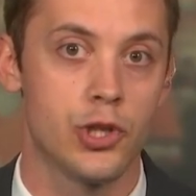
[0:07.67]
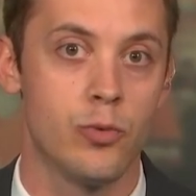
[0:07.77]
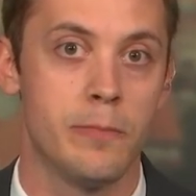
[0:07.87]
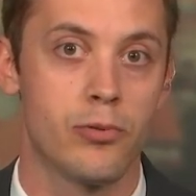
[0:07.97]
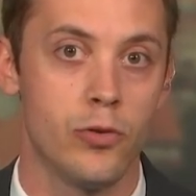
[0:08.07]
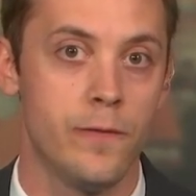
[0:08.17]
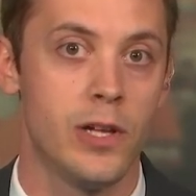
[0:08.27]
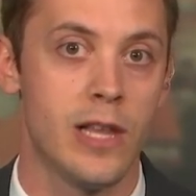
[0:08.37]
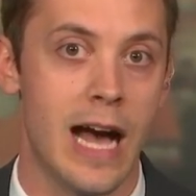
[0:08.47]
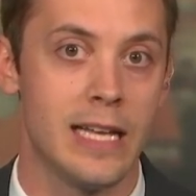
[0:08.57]
to improve
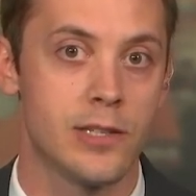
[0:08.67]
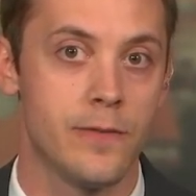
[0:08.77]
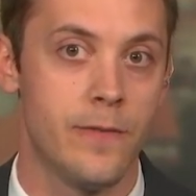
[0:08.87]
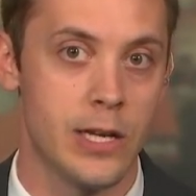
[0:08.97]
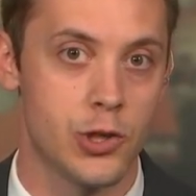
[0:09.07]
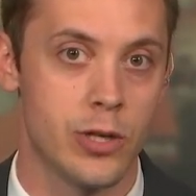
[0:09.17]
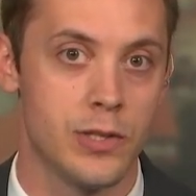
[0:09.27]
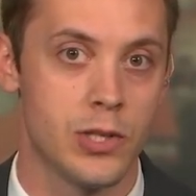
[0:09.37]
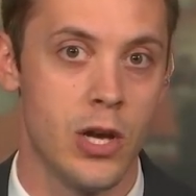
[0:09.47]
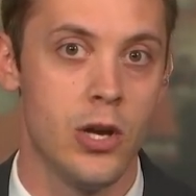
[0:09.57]
the lives of
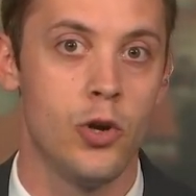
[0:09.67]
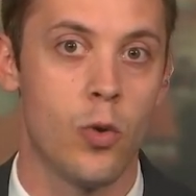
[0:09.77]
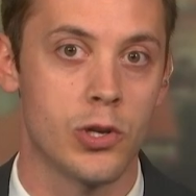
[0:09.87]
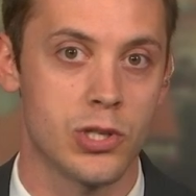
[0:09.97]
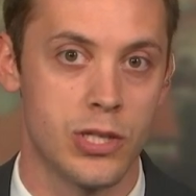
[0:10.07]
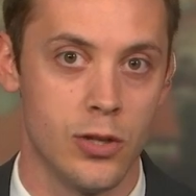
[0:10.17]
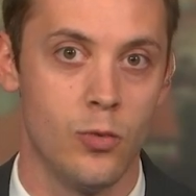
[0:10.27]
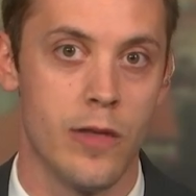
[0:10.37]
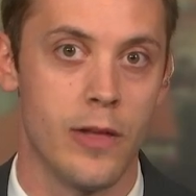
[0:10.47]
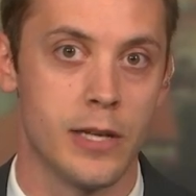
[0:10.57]
veterans who are still
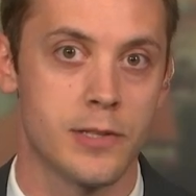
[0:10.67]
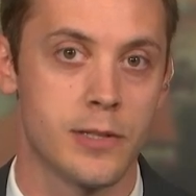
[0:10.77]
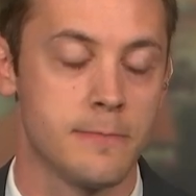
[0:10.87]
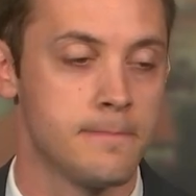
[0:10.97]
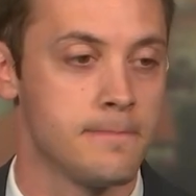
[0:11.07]
with us.